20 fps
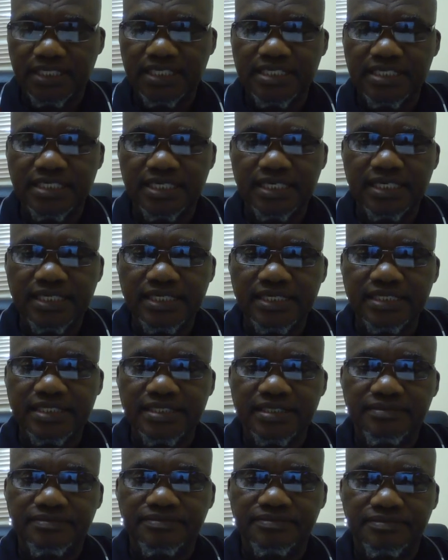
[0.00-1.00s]
is
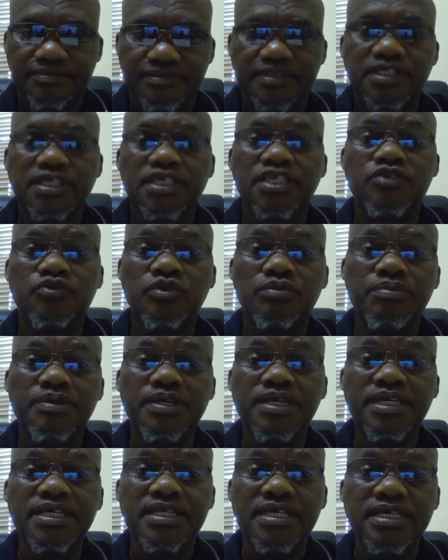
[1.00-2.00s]
released, it will
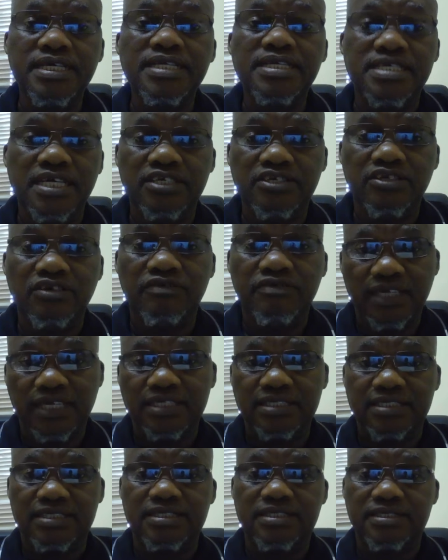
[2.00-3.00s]
be in the interest of
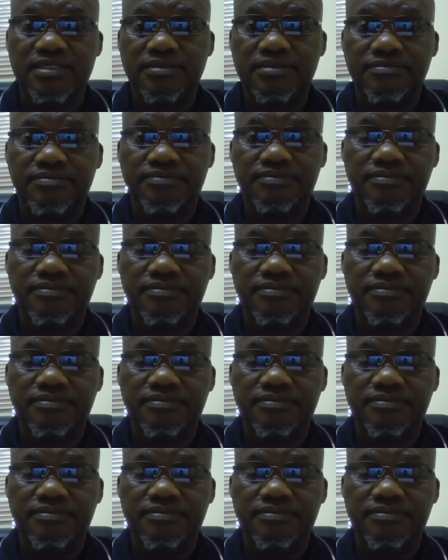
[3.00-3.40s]
justice.